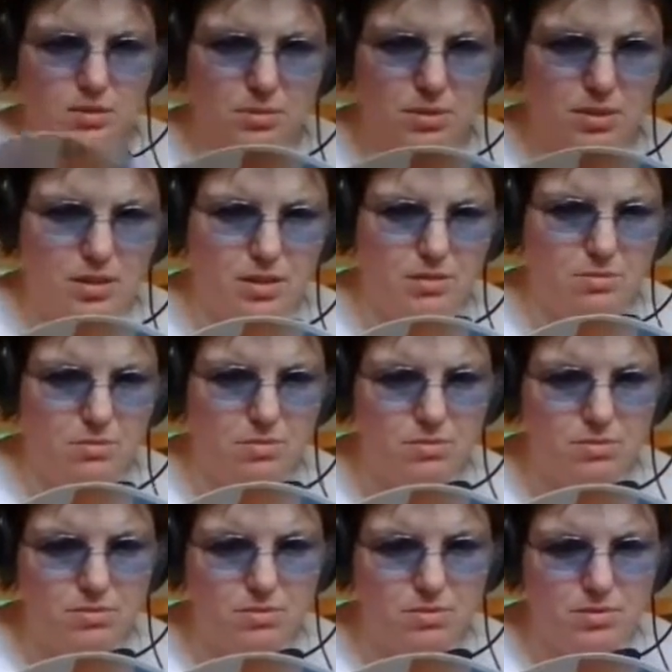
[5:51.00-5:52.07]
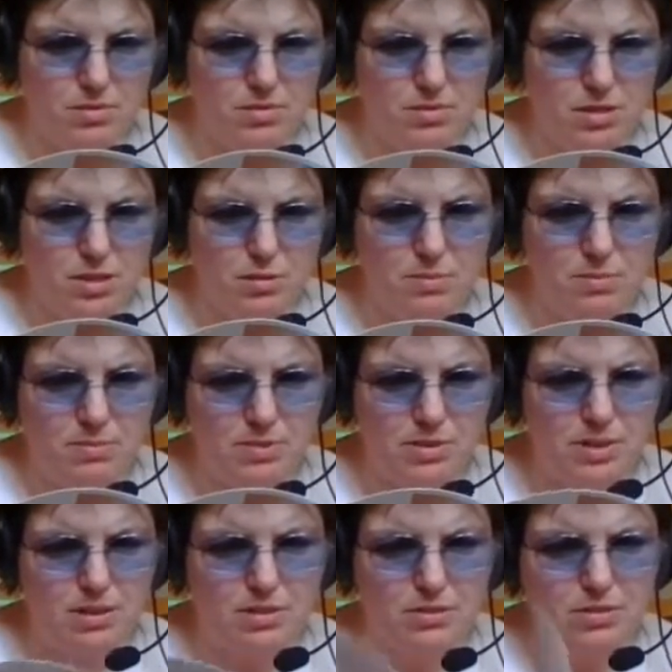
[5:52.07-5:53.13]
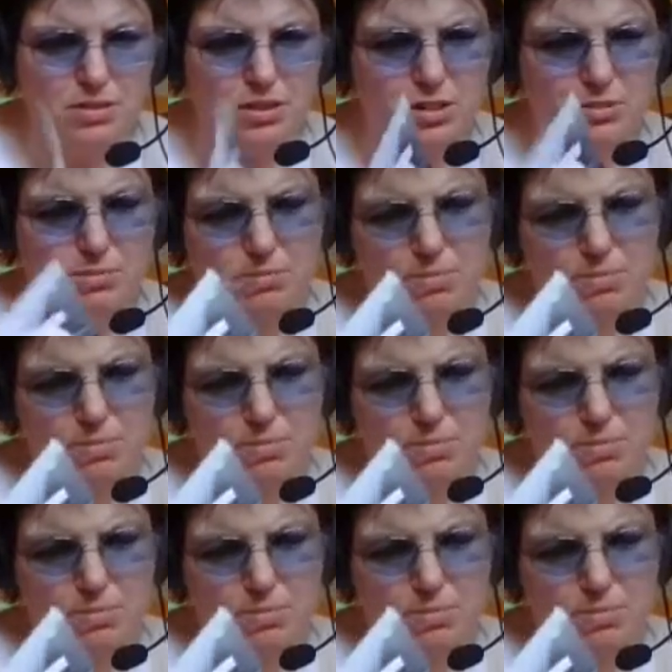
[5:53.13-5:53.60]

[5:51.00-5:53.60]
here's one of them, silver